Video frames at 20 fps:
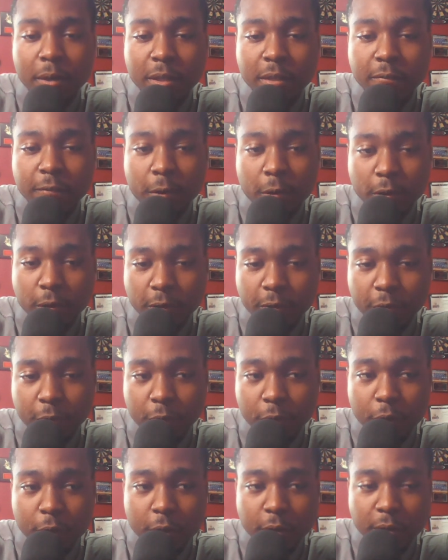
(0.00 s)
his first few
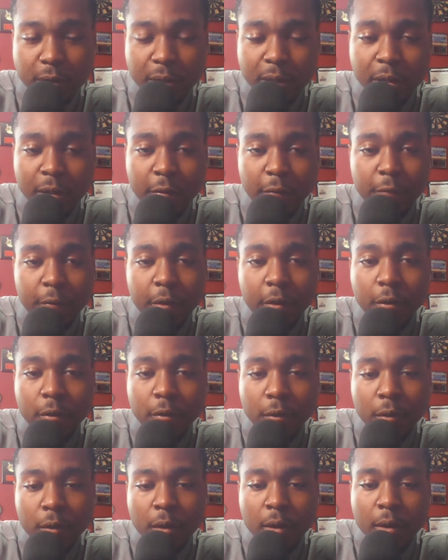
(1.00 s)
years in the
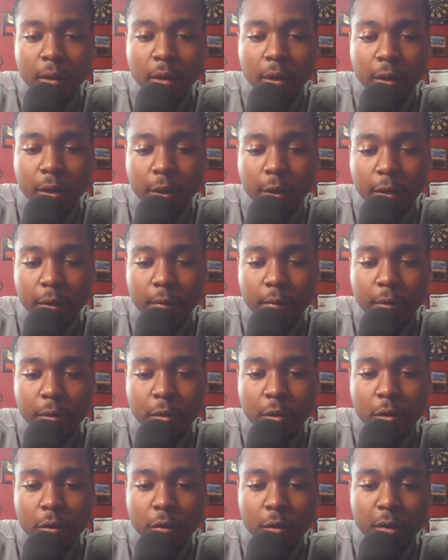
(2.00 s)
NFL.
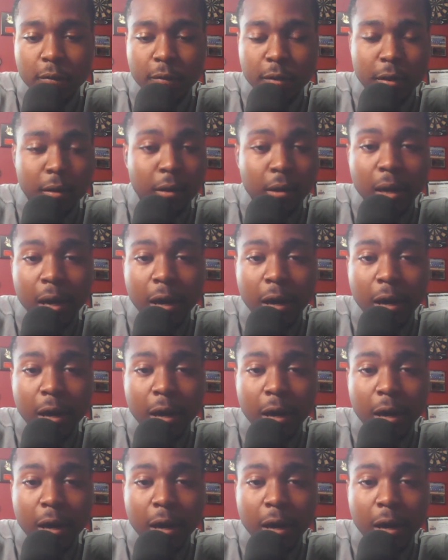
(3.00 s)
You know, even